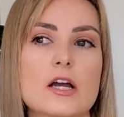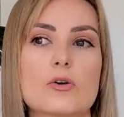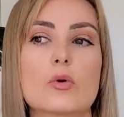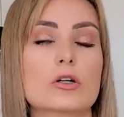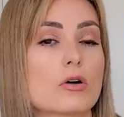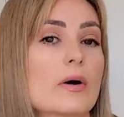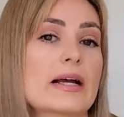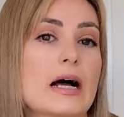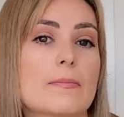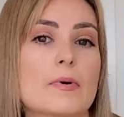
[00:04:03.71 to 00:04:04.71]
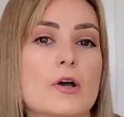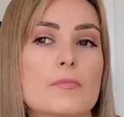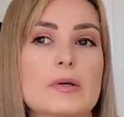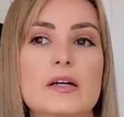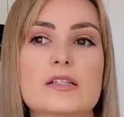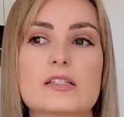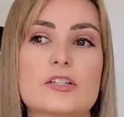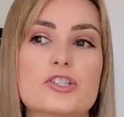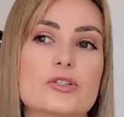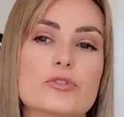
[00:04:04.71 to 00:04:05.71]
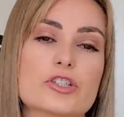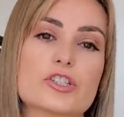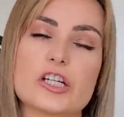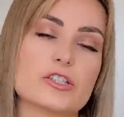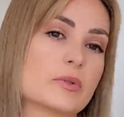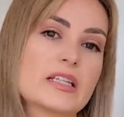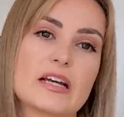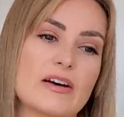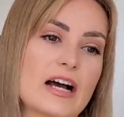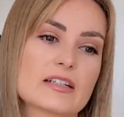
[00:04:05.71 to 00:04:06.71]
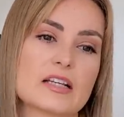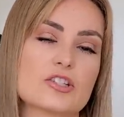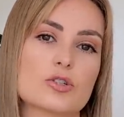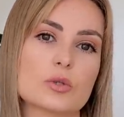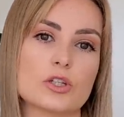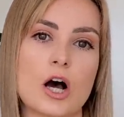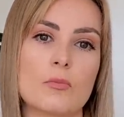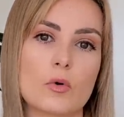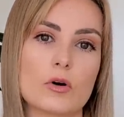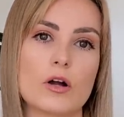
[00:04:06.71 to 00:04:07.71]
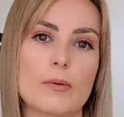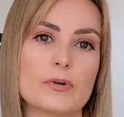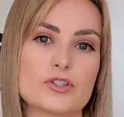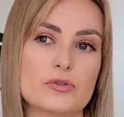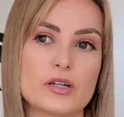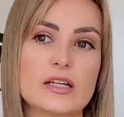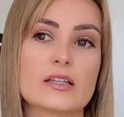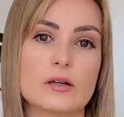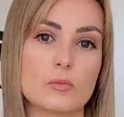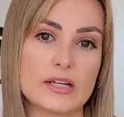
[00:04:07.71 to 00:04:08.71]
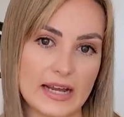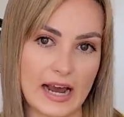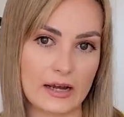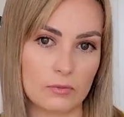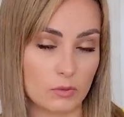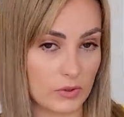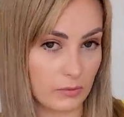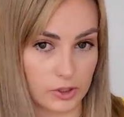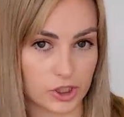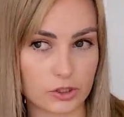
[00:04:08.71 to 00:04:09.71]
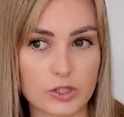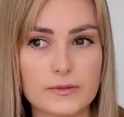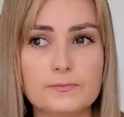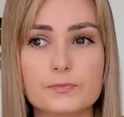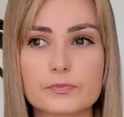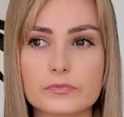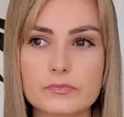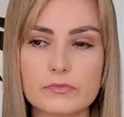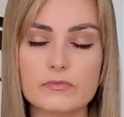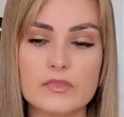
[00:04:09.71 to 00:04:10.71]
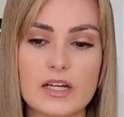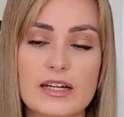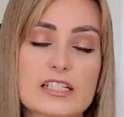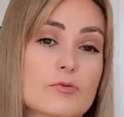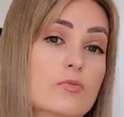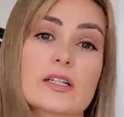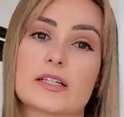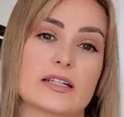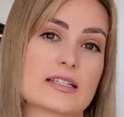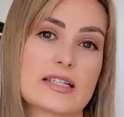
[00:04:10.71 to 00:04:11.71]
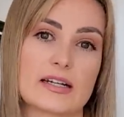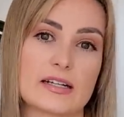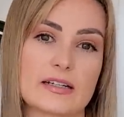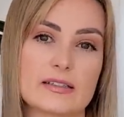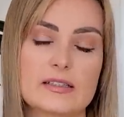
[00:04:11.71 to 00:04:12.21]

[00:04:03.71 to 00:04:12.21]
who are growing up, because they do just genuinely have access to a lot more opportunity than we had when we were children. And it's really exciting.